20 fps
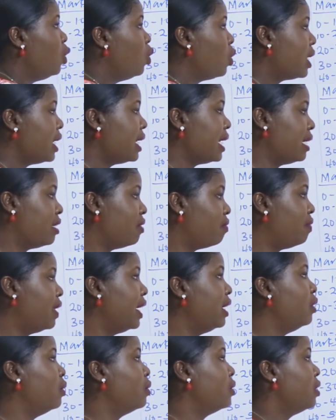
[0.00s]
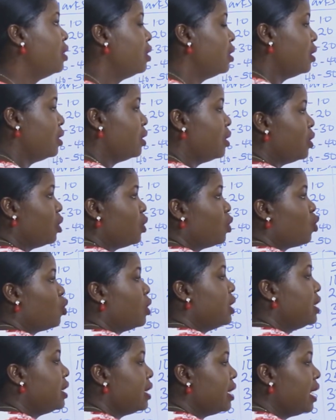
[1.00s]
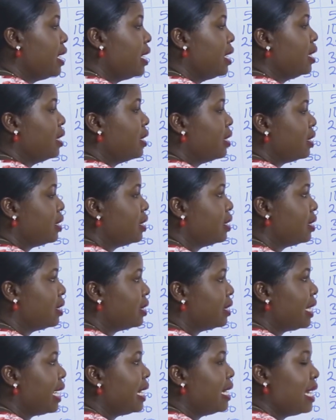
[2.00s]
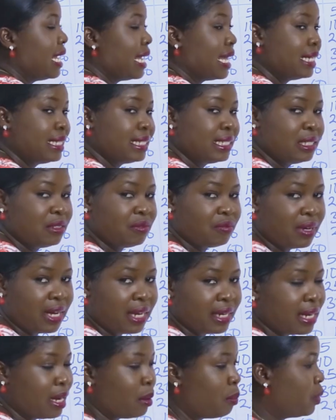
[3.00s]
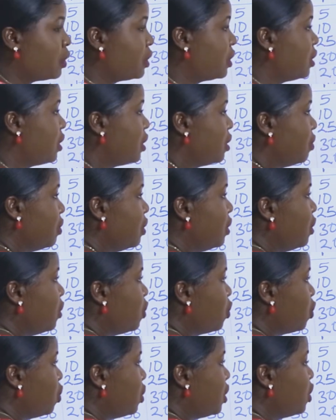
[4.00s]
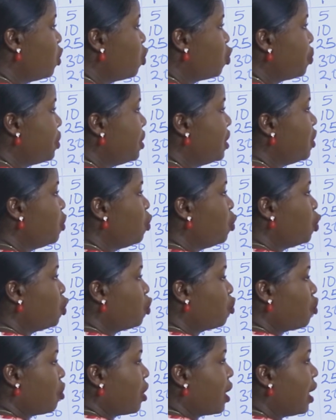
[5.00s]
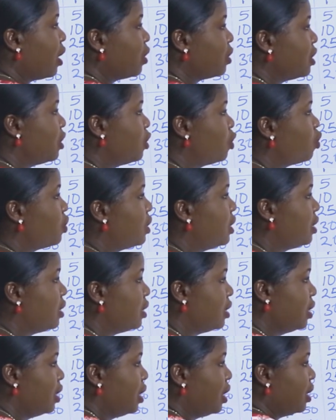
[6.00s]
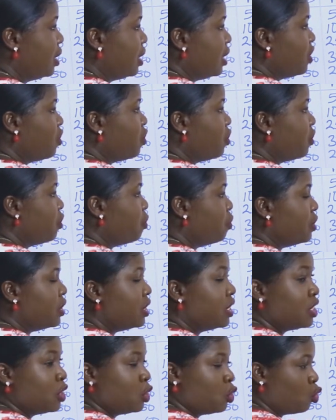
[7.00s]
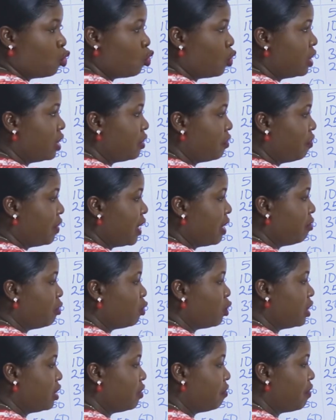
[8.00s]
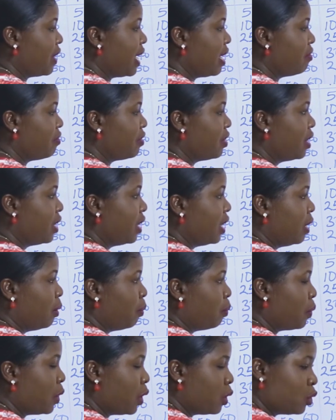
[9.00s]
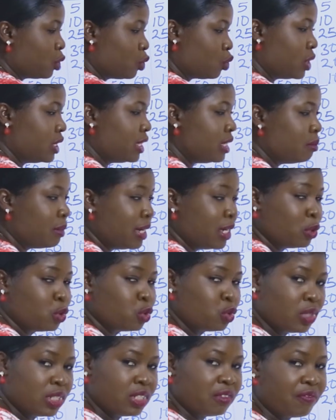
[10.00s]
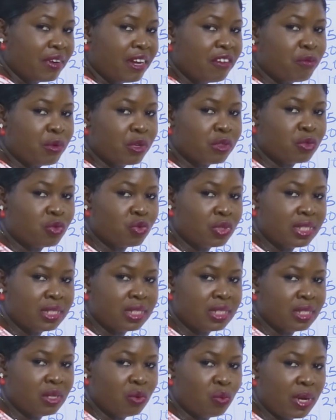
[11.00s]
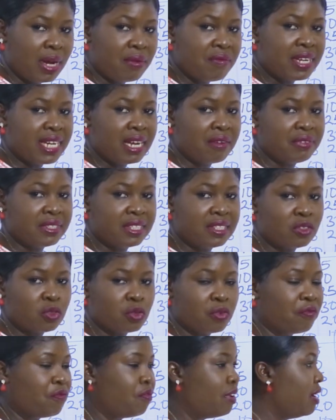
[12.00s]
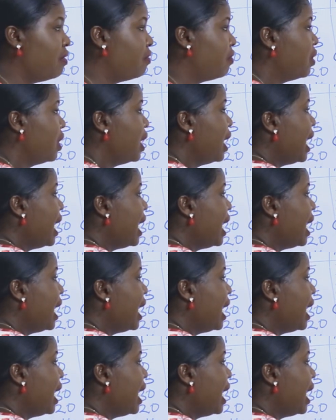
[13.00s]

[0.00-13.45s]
Looking at the value, 20, they are negative and they are positive. So this 20 will struck out this 20. This is 25. 25 plus 20 minus 25 plus 20. We have a deficit of 5.